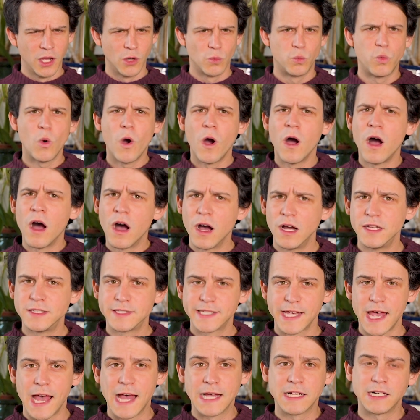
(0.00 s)
War
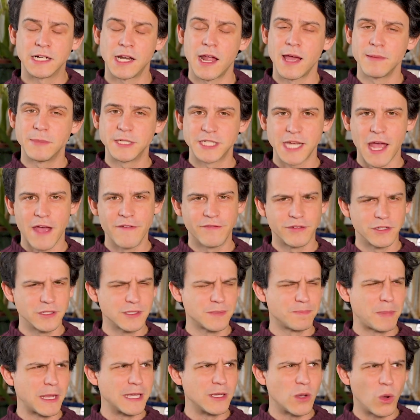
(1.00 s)
hurts our climate efforts
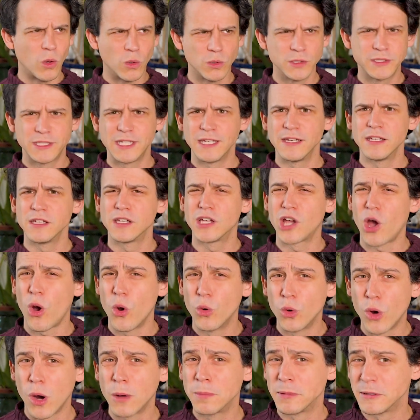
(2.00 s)
by halting
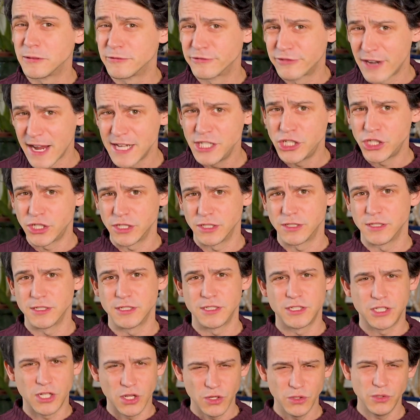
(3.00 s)

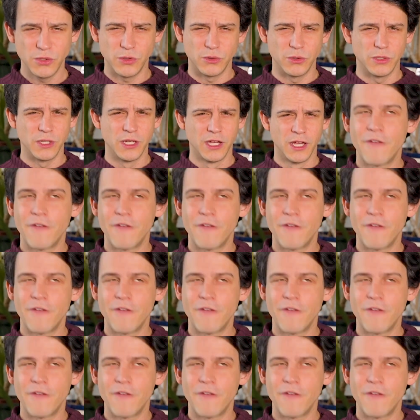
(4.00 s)
cooperation too.